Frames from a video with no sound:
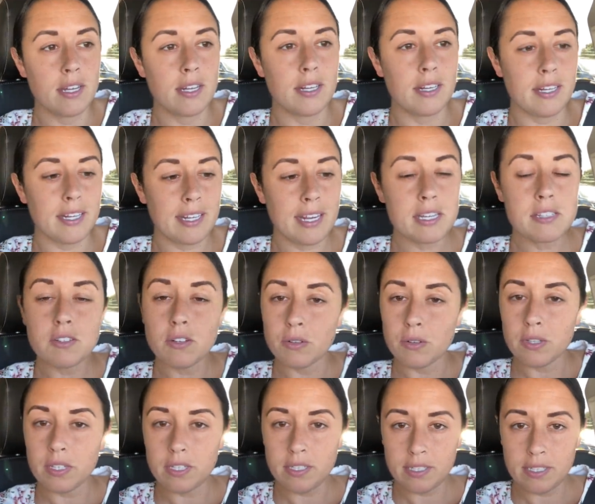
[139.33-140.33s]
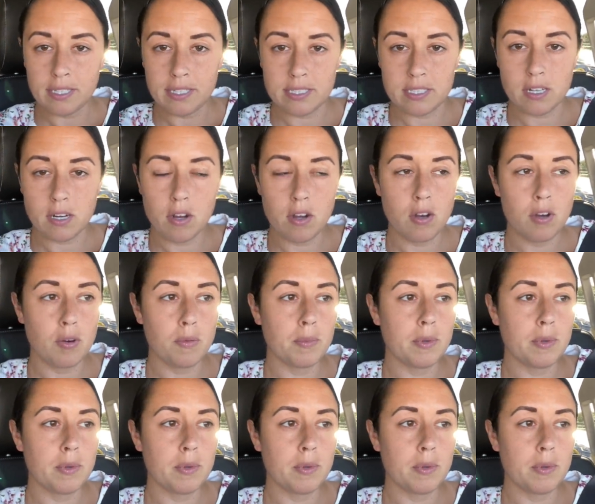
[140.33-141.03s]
Nick has Oakland, he's at home,